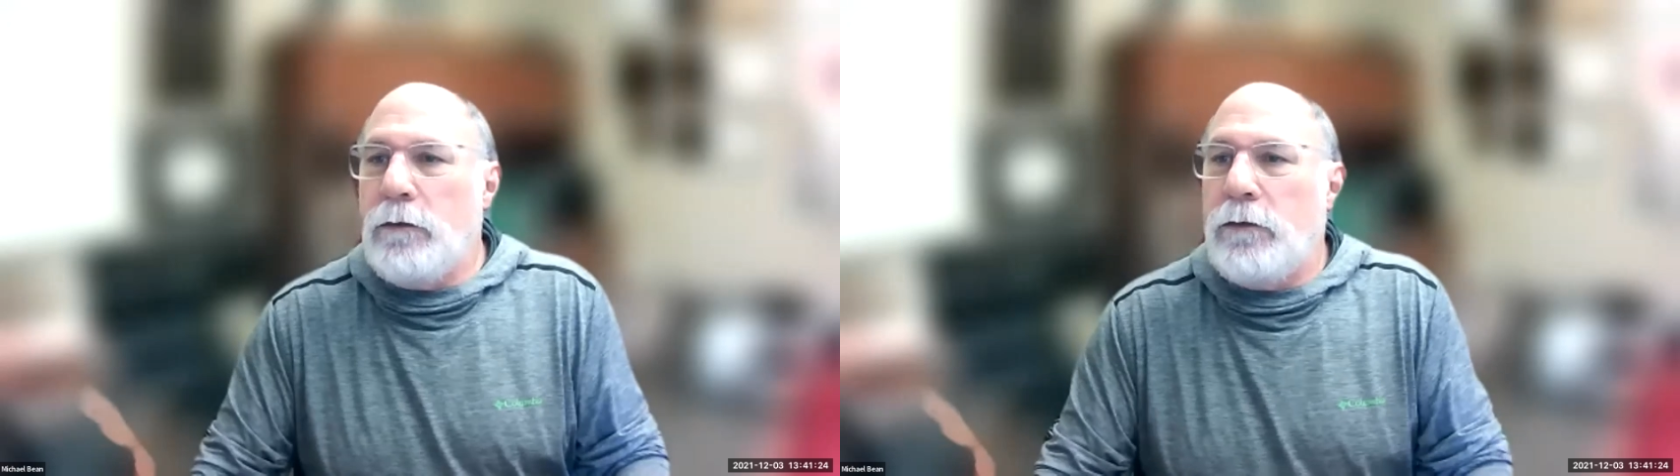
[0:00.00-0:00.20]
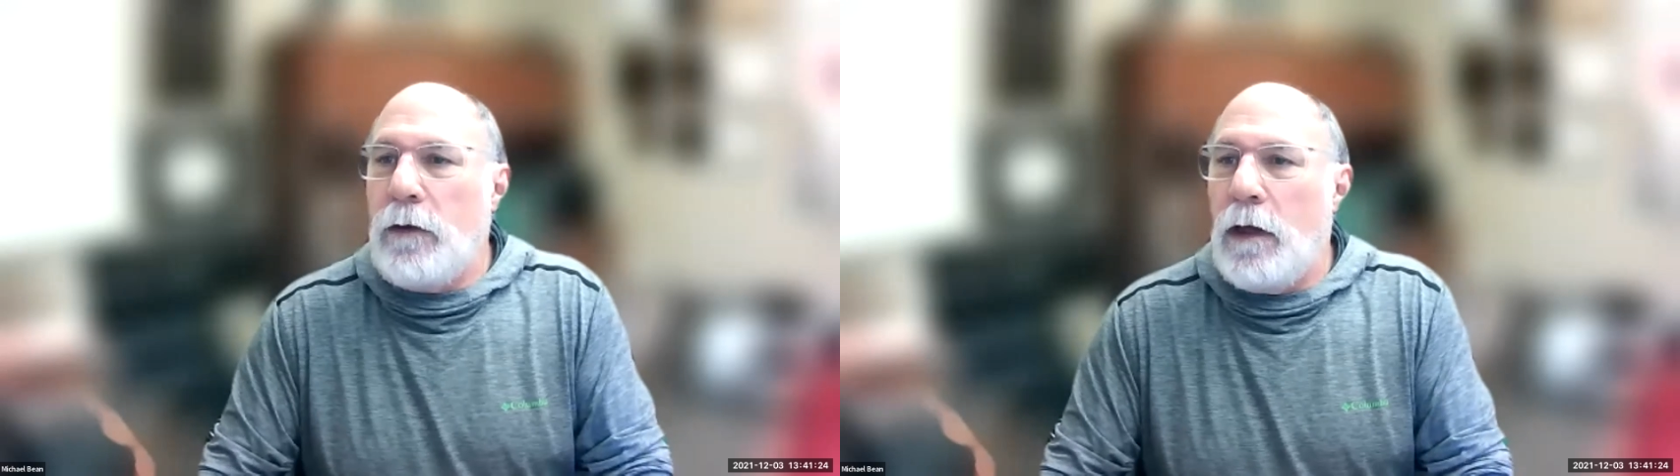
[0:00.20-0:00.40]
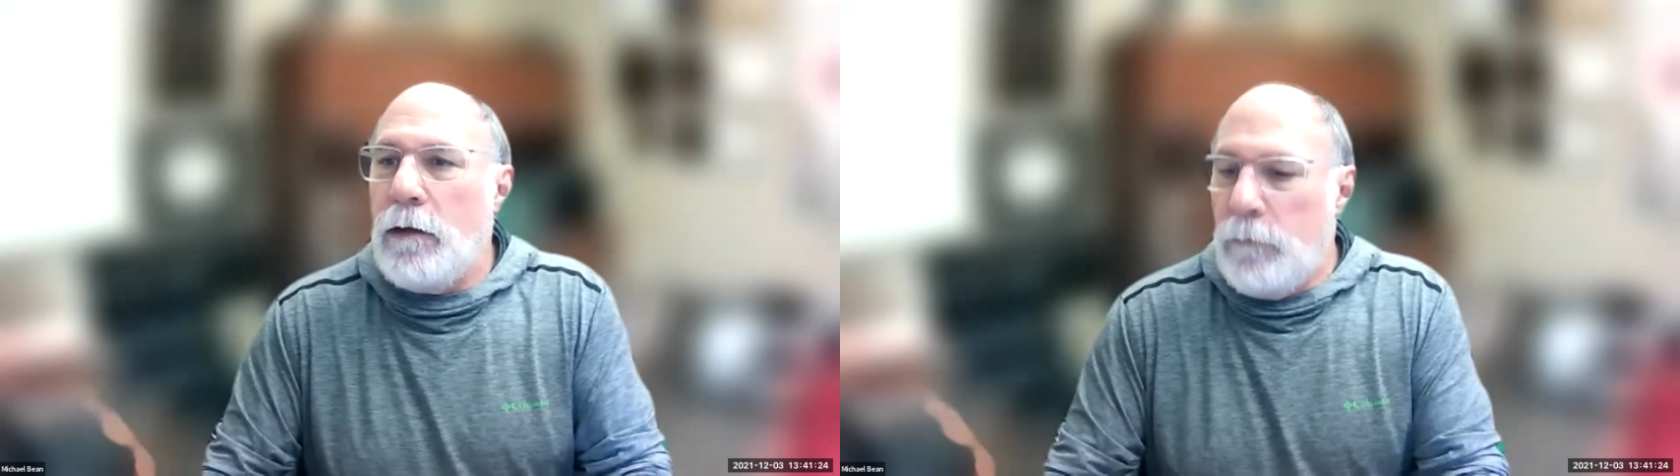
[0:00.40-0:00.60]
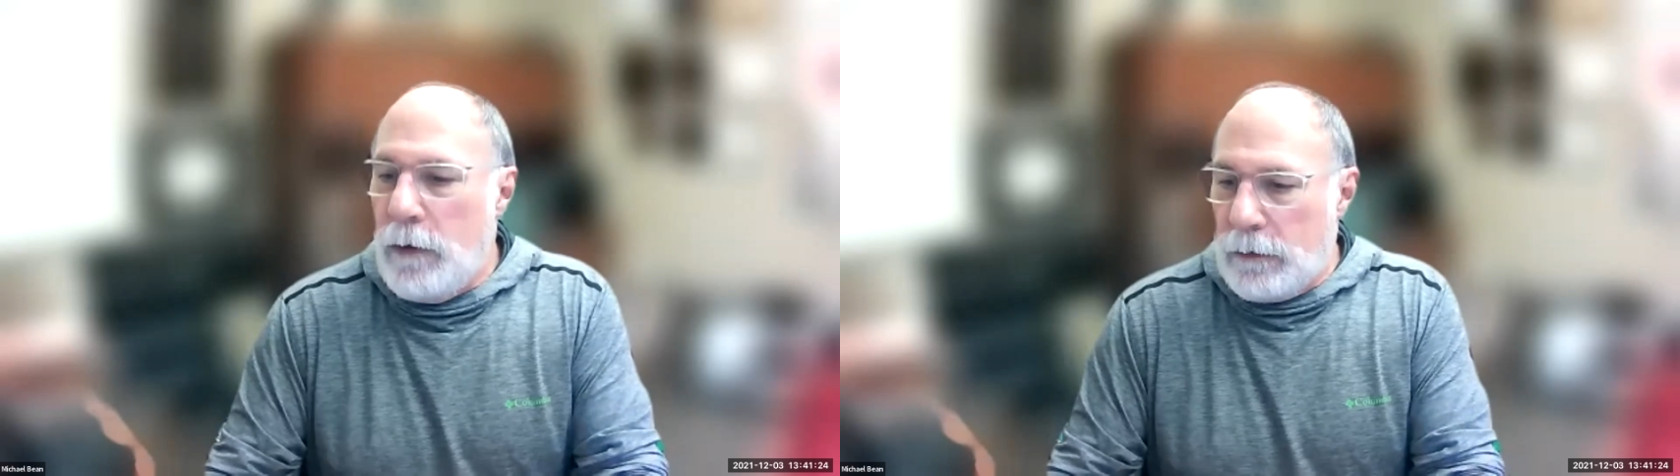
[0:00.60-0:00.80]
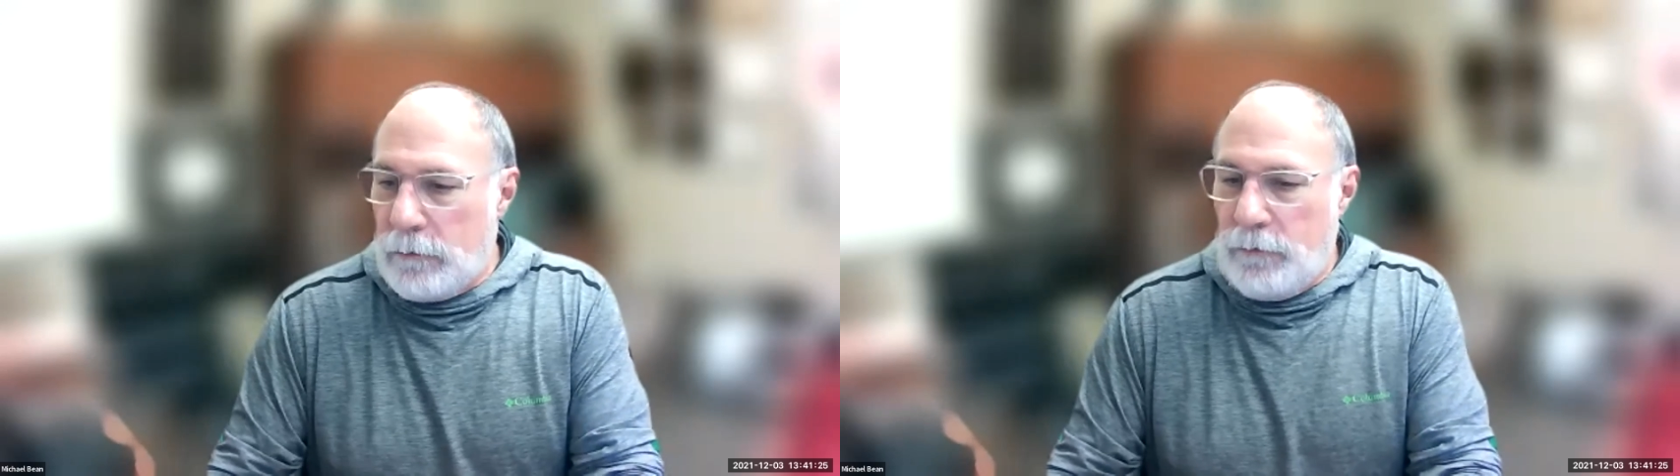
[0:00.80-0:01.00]

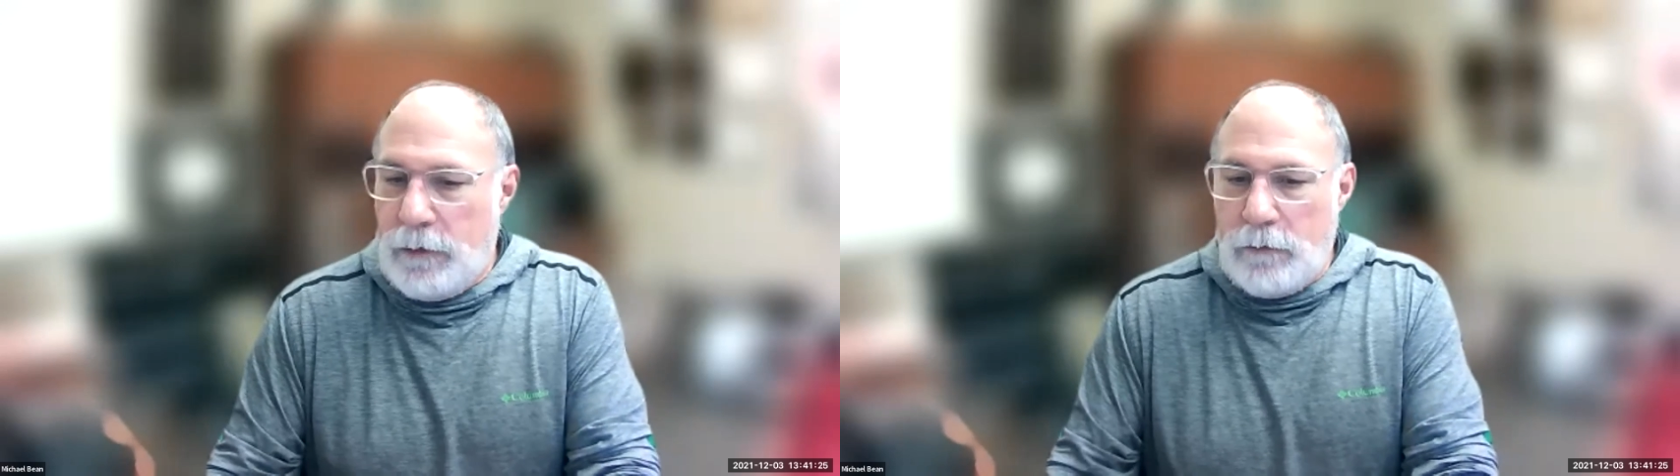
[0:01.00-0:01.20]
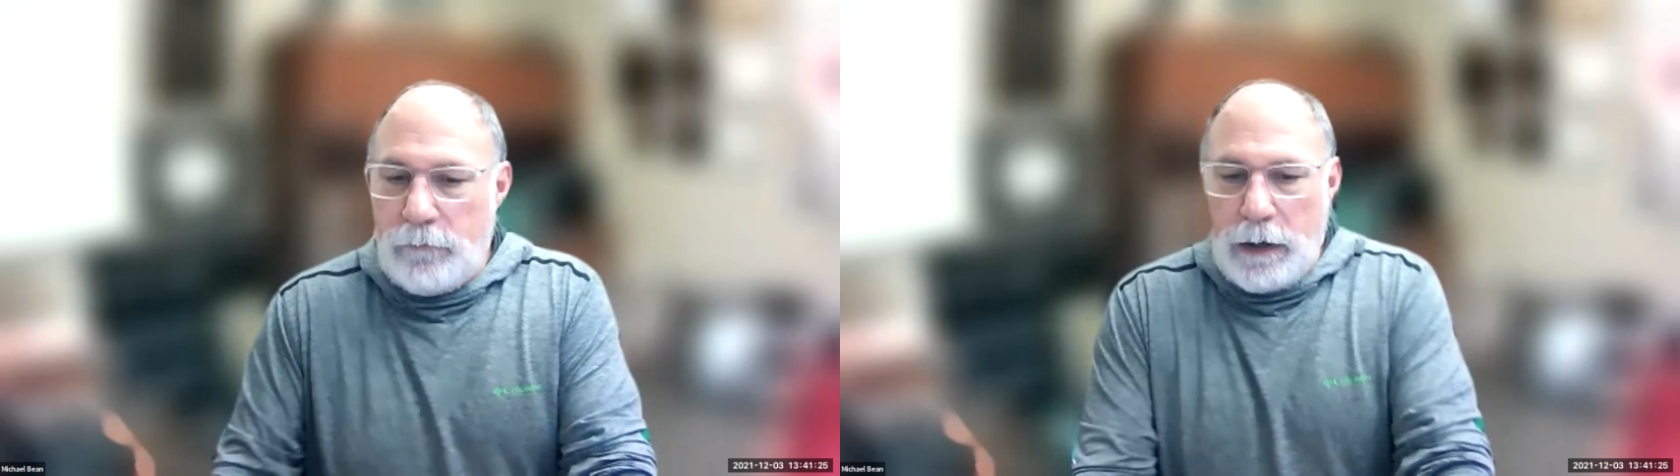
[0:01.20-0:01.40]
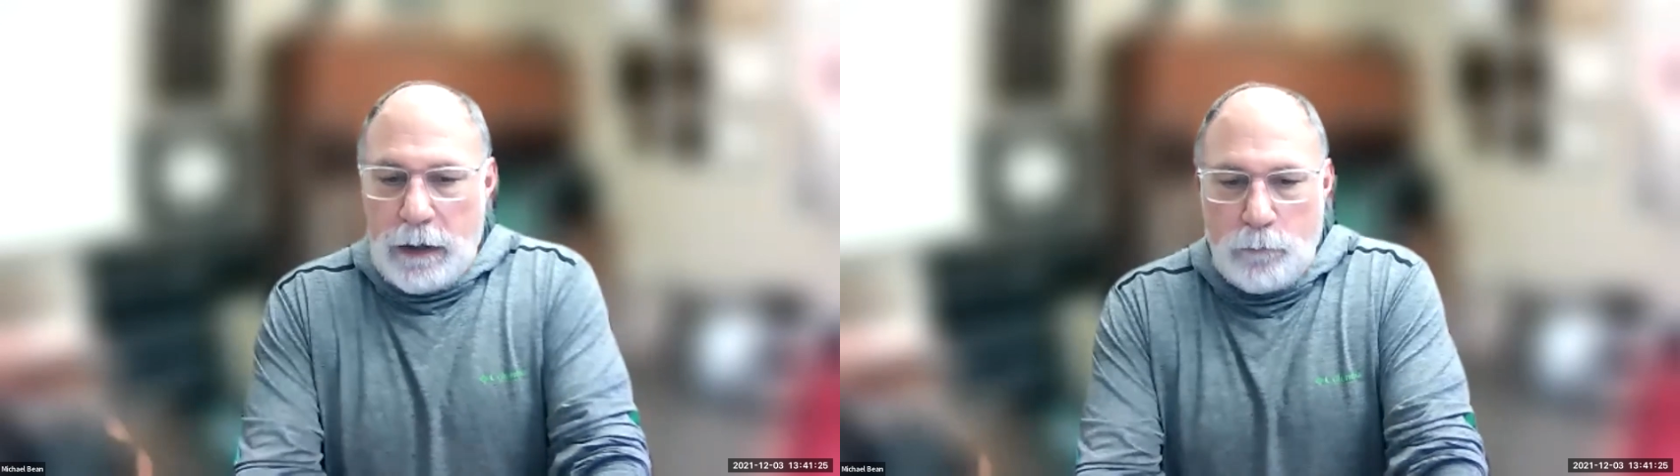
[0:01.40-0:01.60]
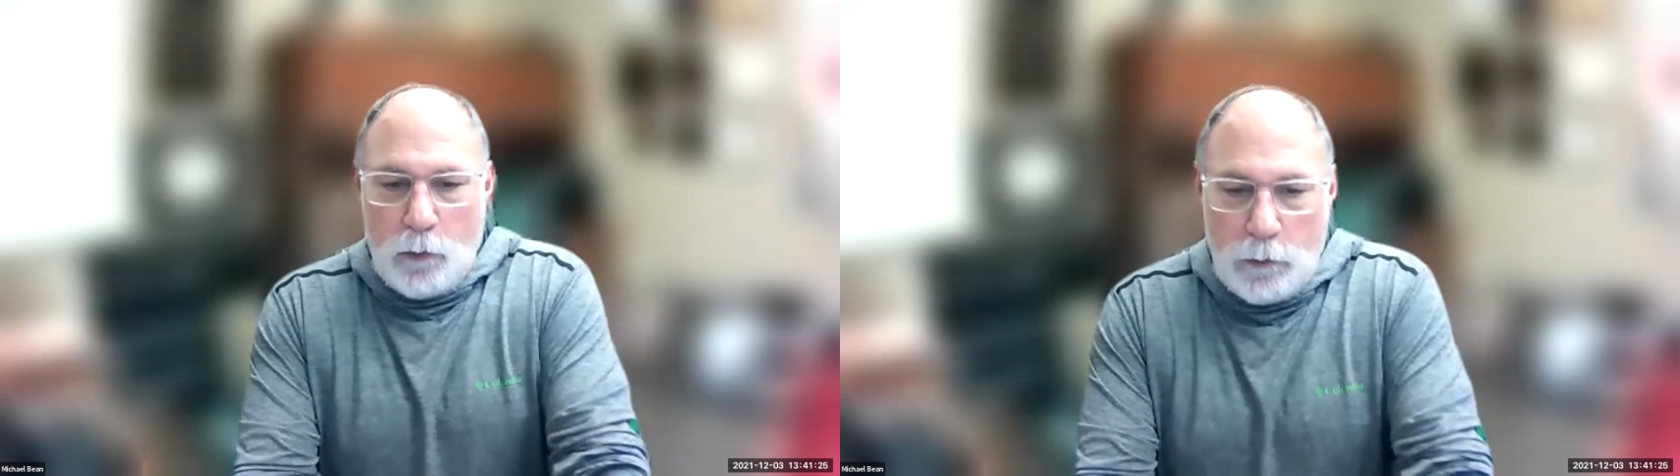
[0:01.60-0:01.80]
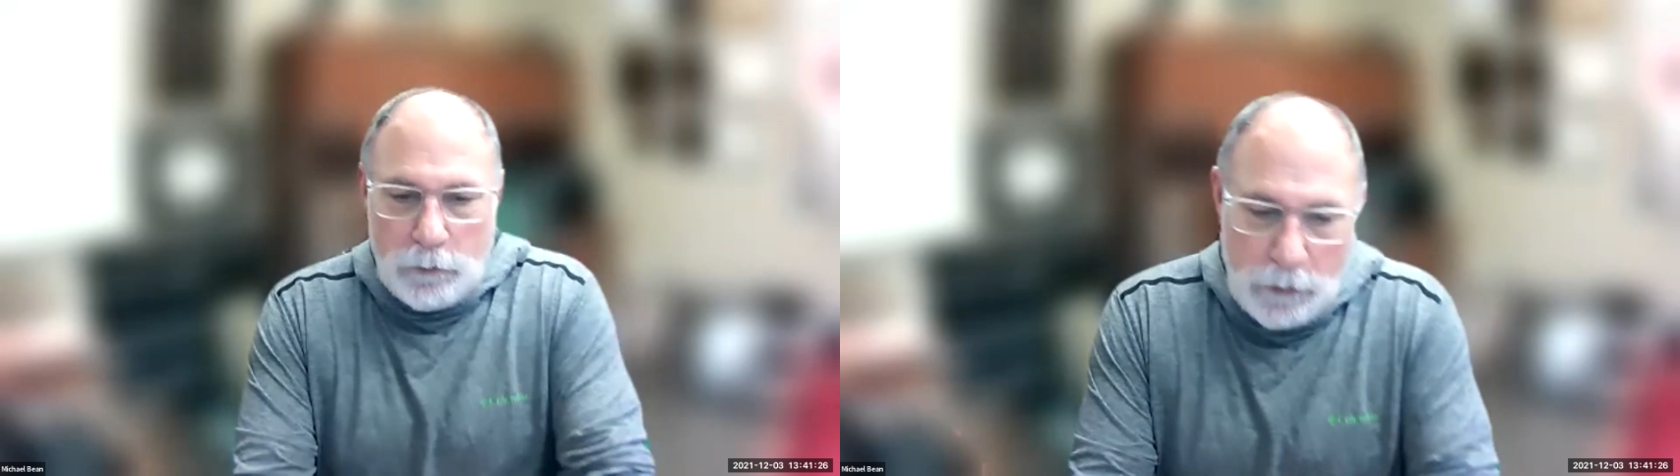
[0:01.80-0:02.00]
Steinbeck said if I had more